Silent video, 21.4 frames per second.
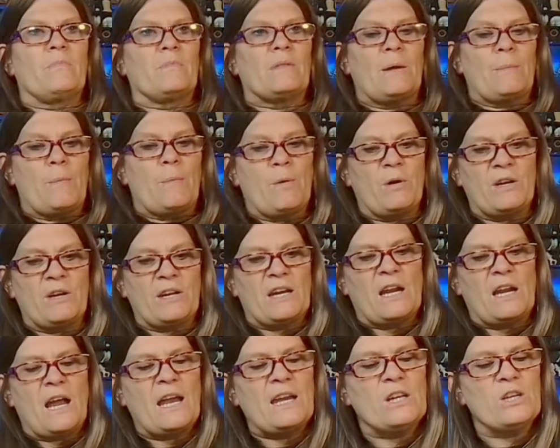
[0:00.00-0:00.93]
That'd be
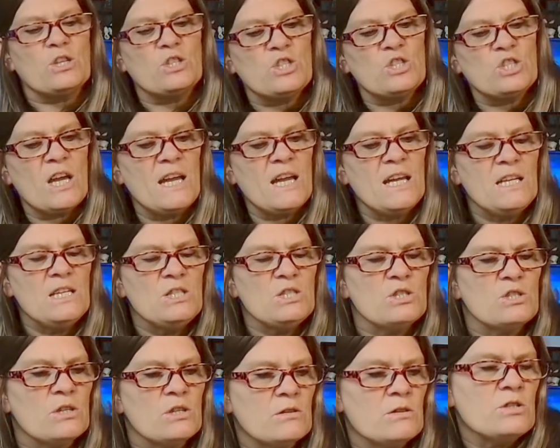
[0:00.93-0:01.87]
brilliant. And you could
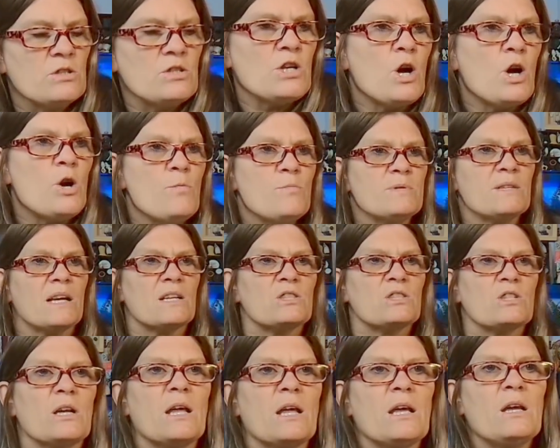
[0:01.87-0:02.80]
change the domes,
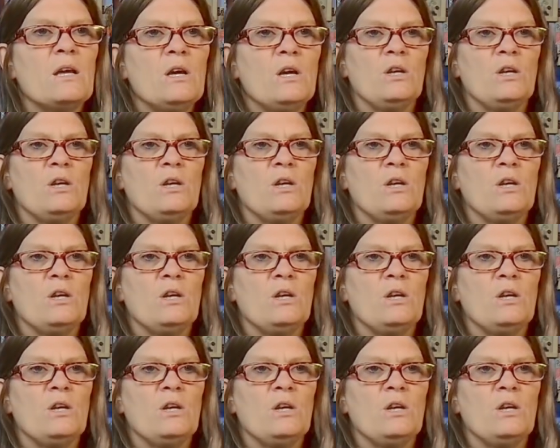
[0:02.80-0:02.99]
actually.